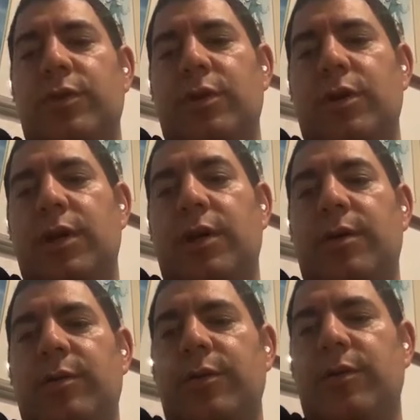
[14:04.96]

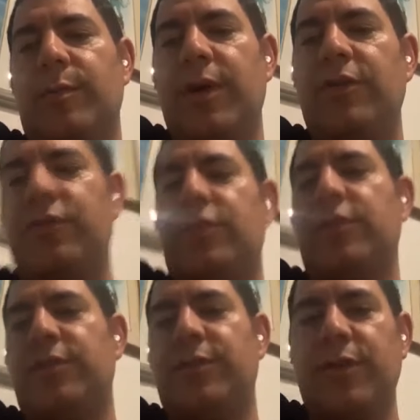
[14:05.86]
the major
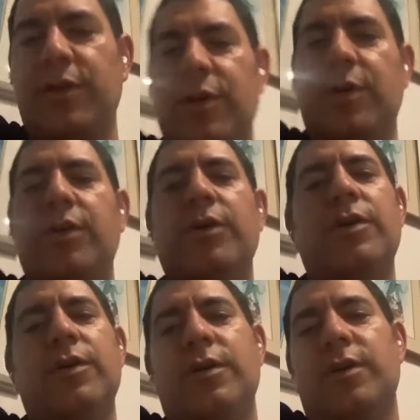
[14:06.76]
severe
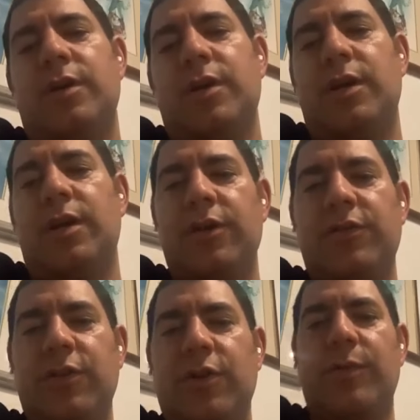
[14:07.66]

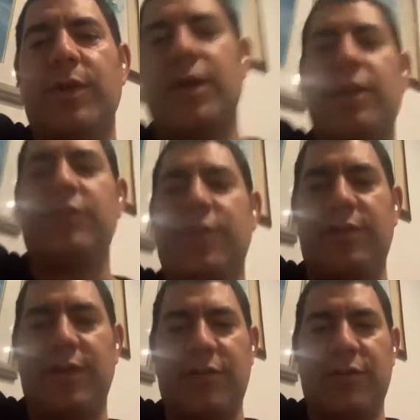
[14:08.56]
urgent complications
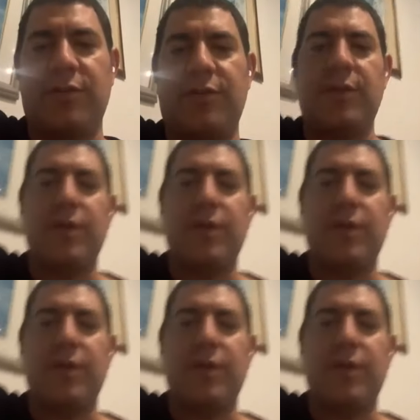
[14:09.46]
such as